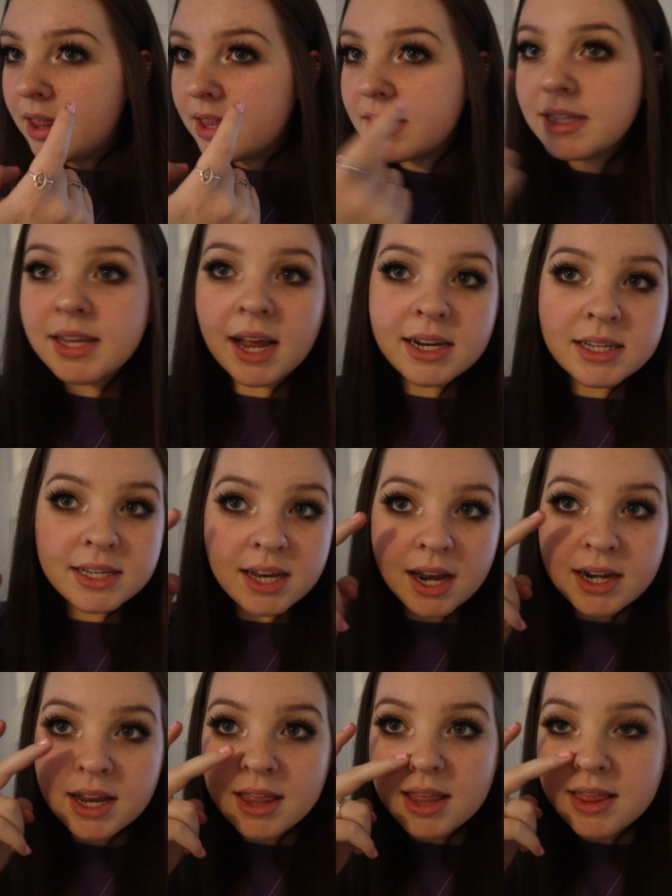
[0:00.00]
this side's
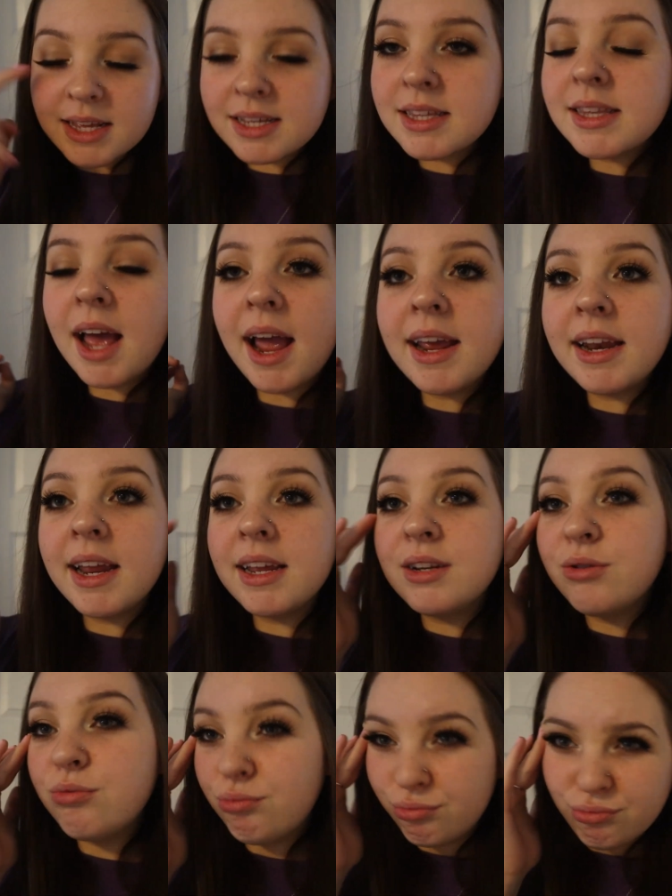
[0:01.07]
done and then this side
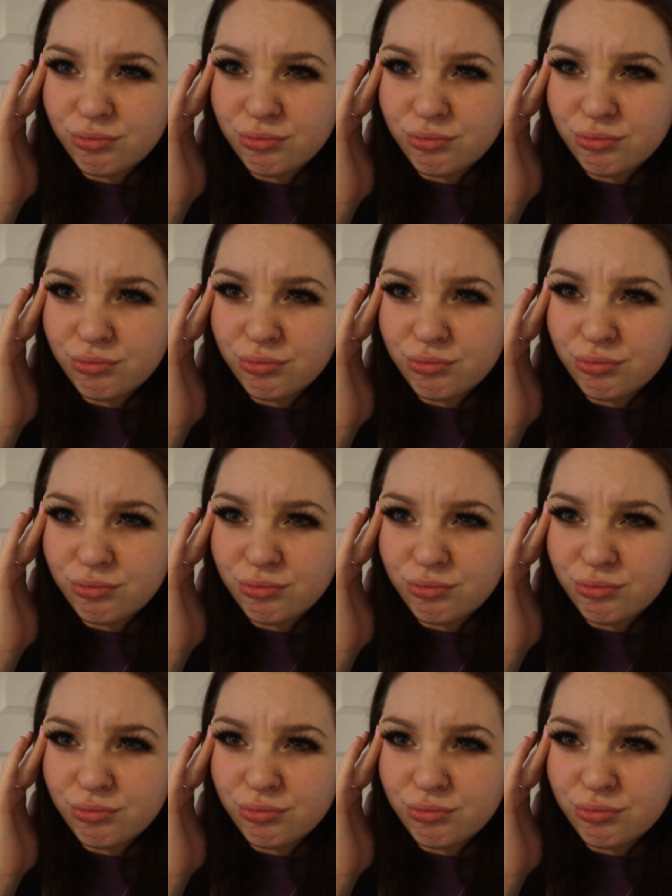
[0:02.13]
and...